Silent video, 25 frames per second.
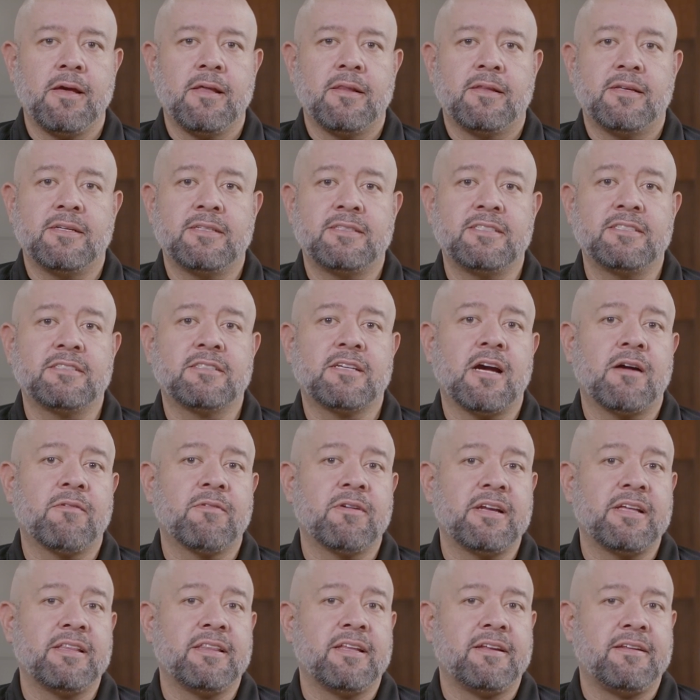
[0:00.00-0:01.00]
This is
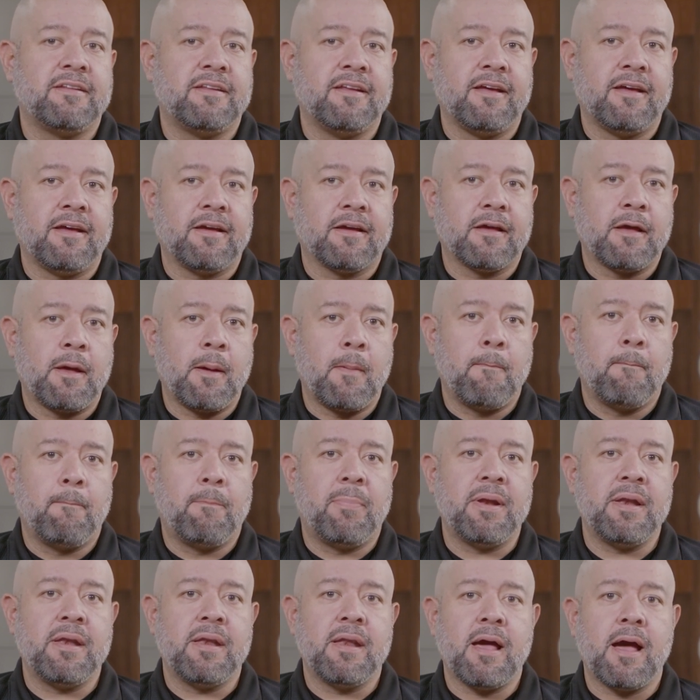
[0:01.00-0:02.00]
covered in the DIG,
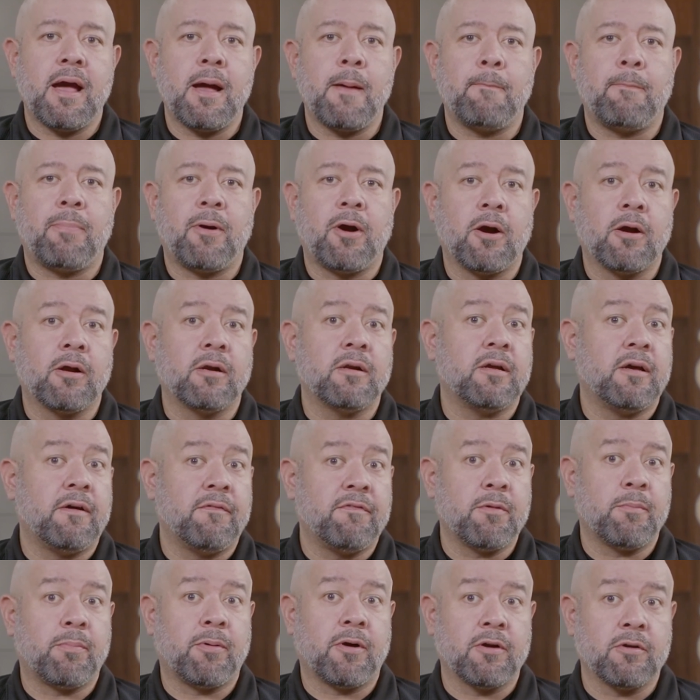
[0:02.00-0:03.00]
but not part of
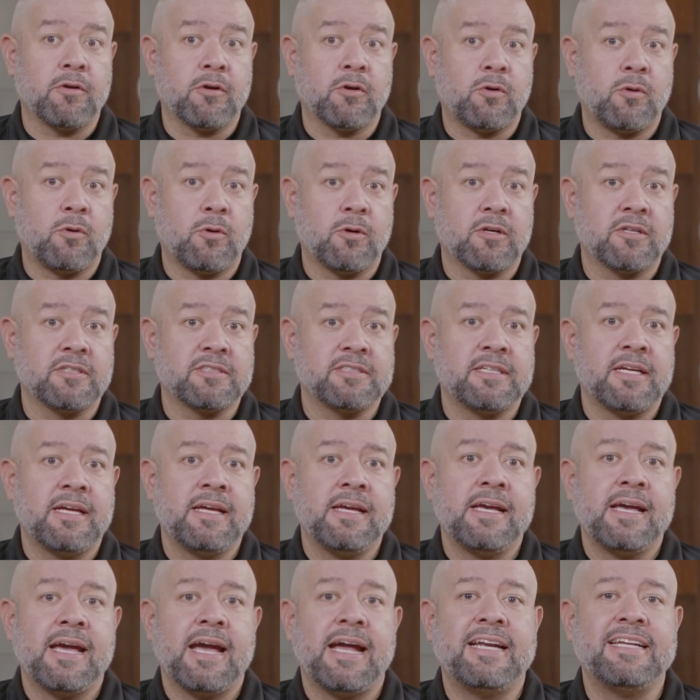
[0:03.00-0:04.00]
the partner course,
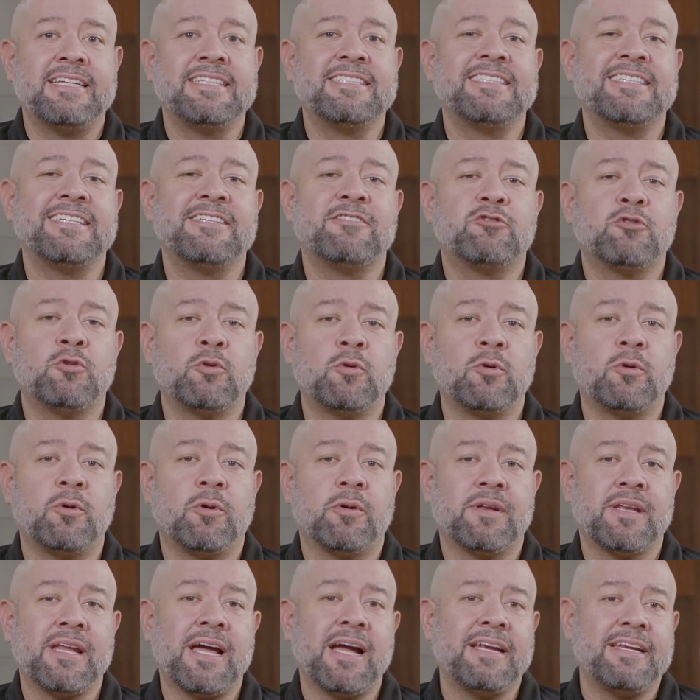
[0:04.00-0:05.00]
and it is a
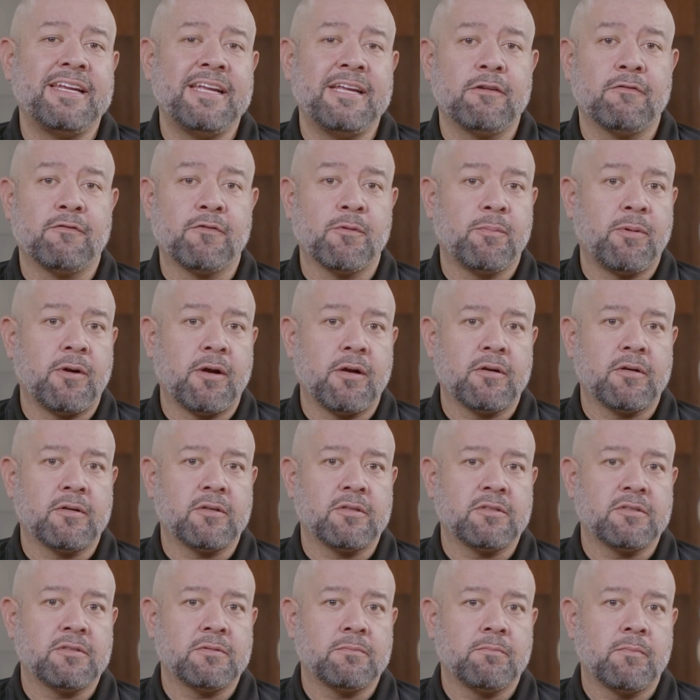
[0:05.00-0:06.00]
tool not needed for
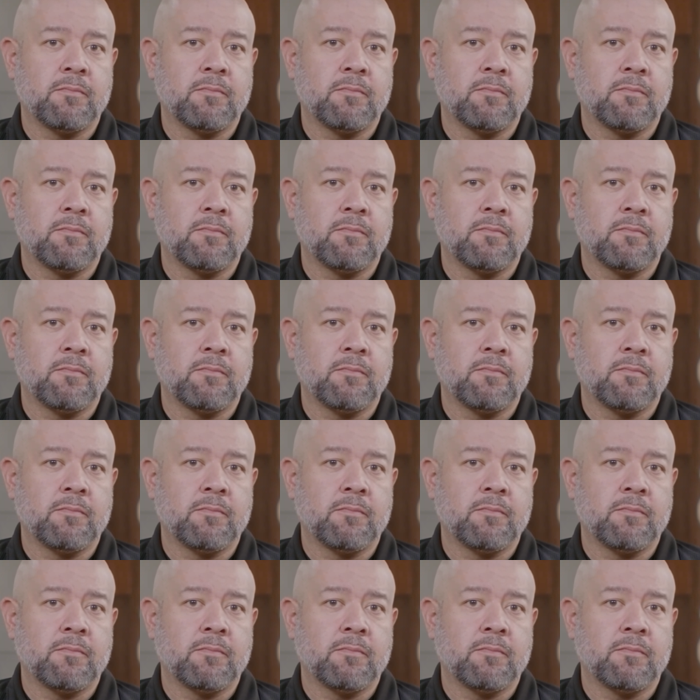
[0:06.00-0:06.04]
partners.